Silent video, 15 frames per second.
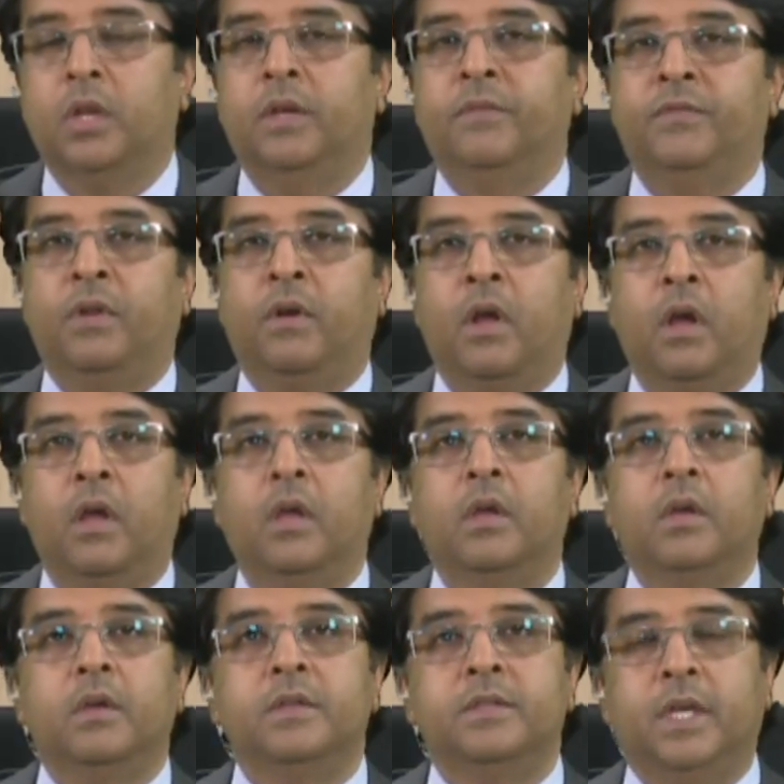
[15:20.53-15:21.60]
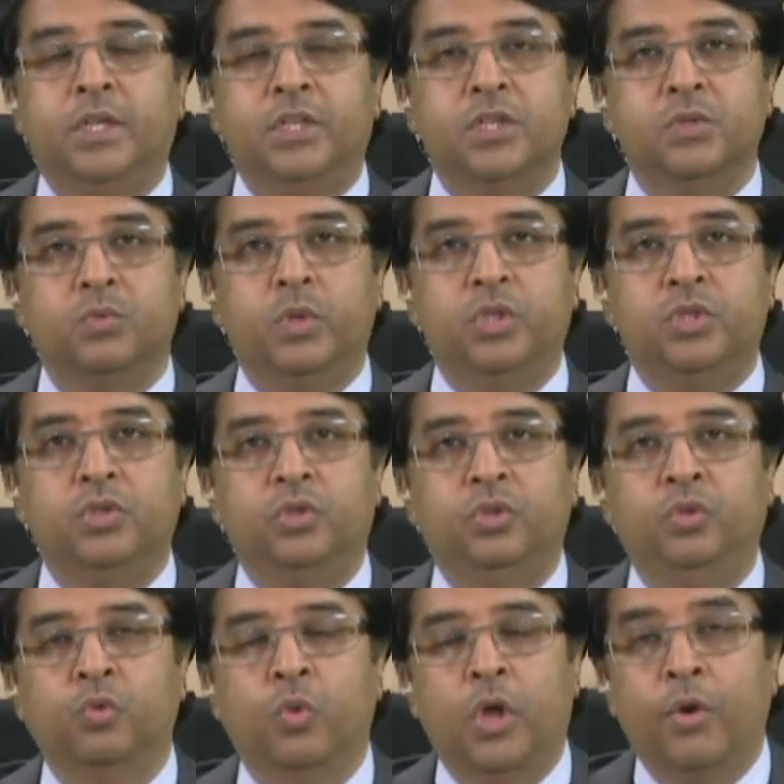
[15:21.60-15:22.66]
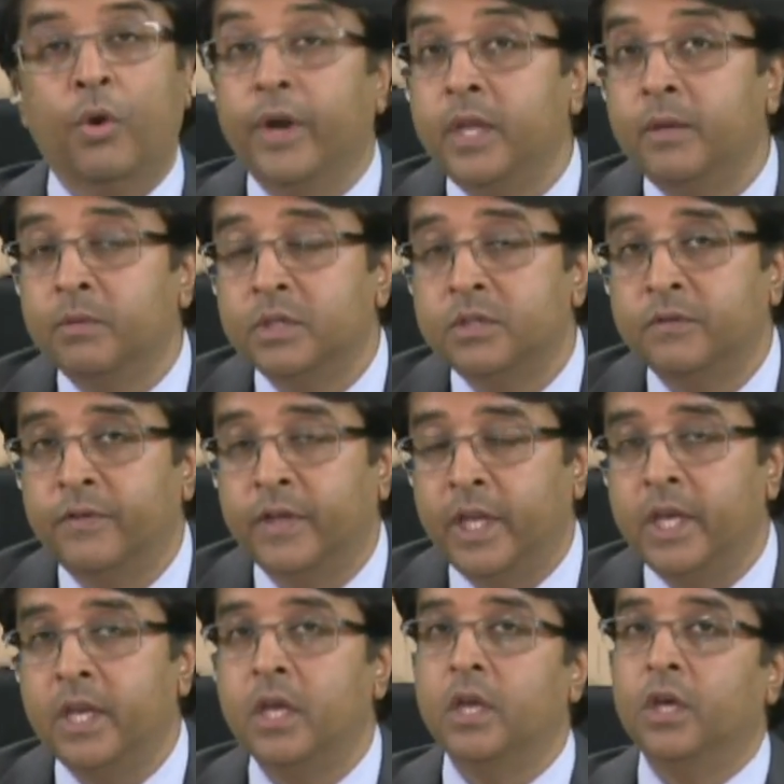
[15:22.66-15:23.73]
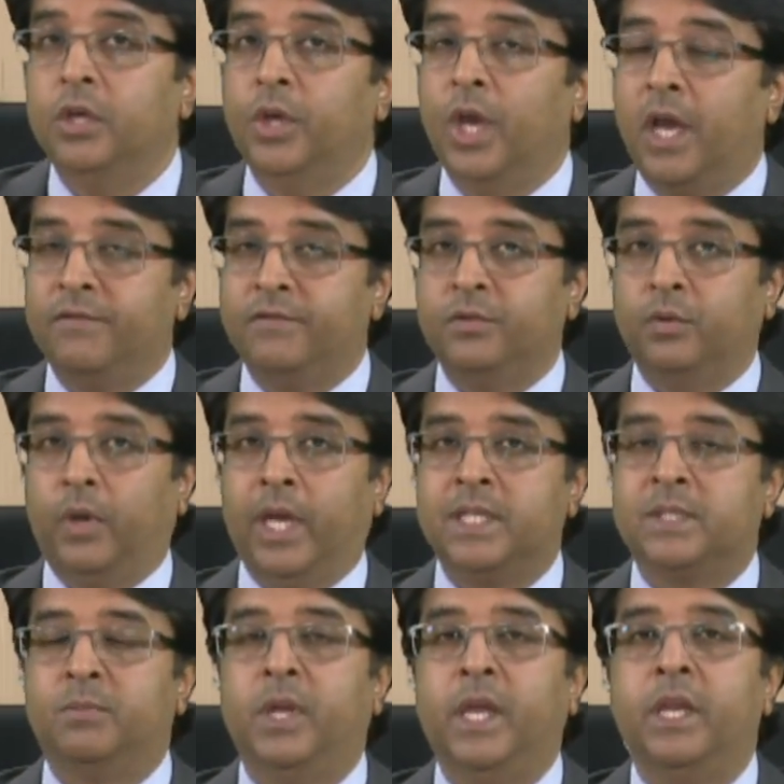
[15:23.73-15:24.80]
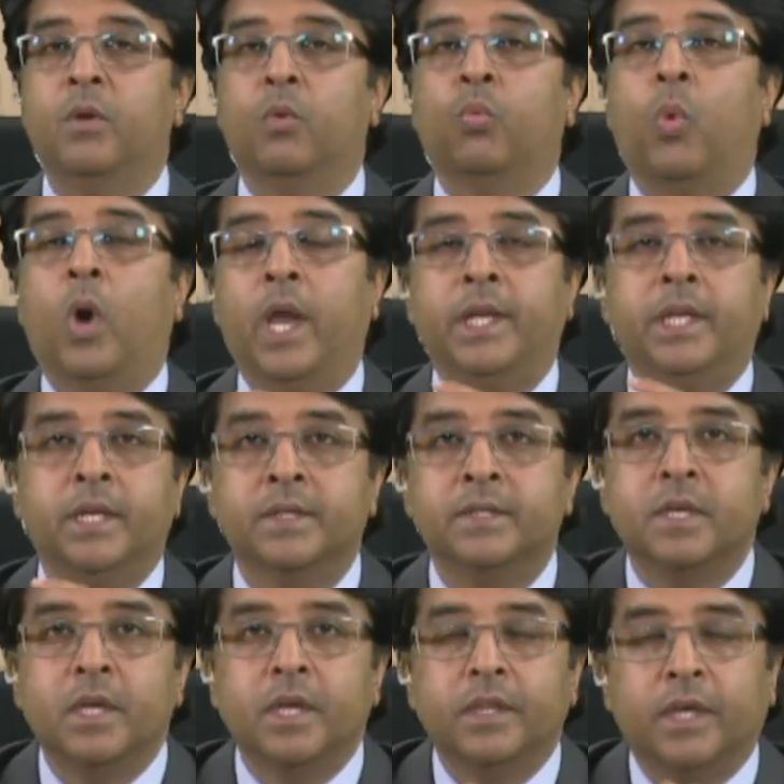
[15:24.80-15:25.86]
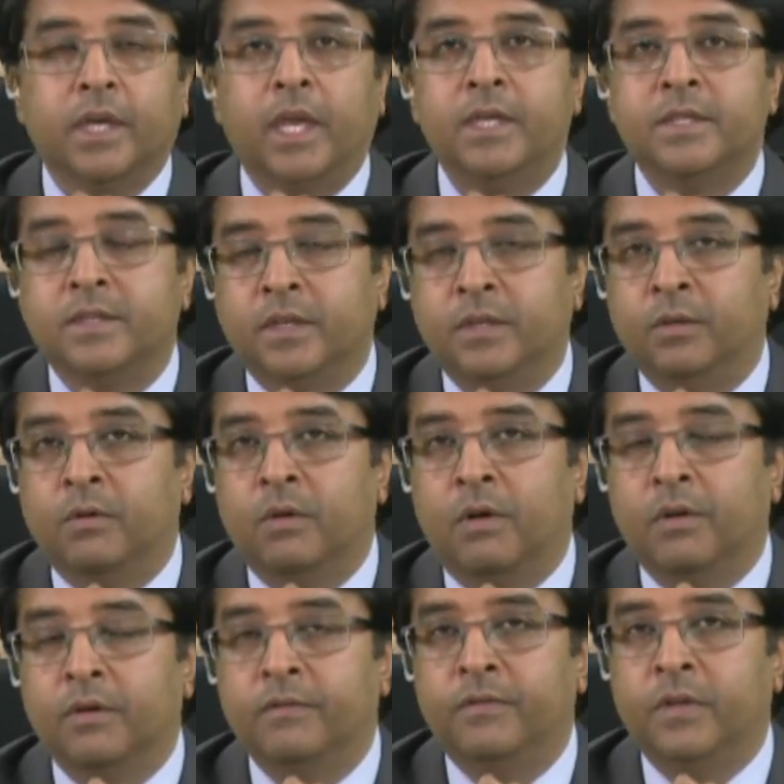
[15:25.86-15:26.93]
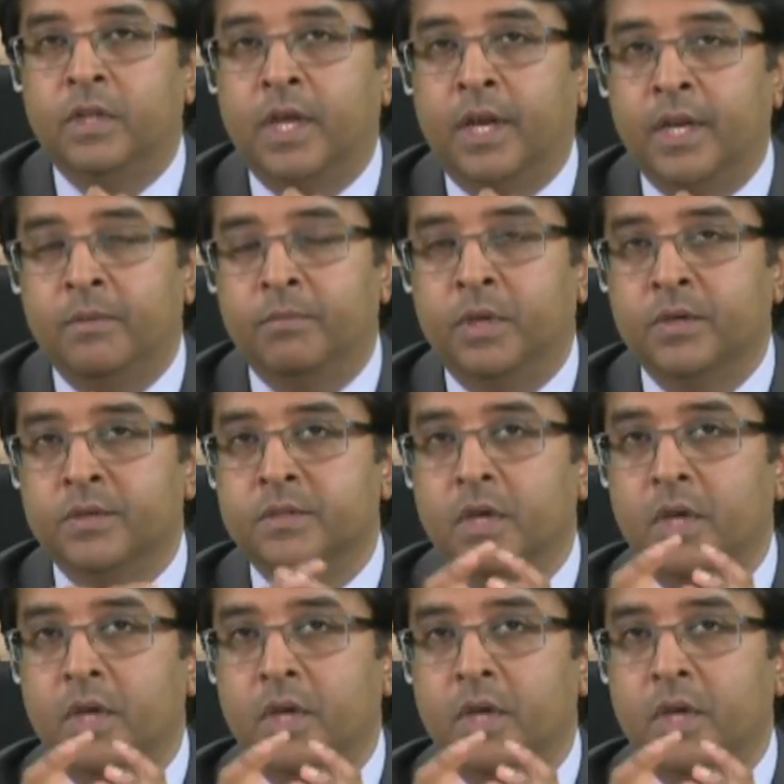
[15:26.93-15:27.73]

If there are sections which you are not able to fill in, you have to explain why it is the case that you can't fill that in, because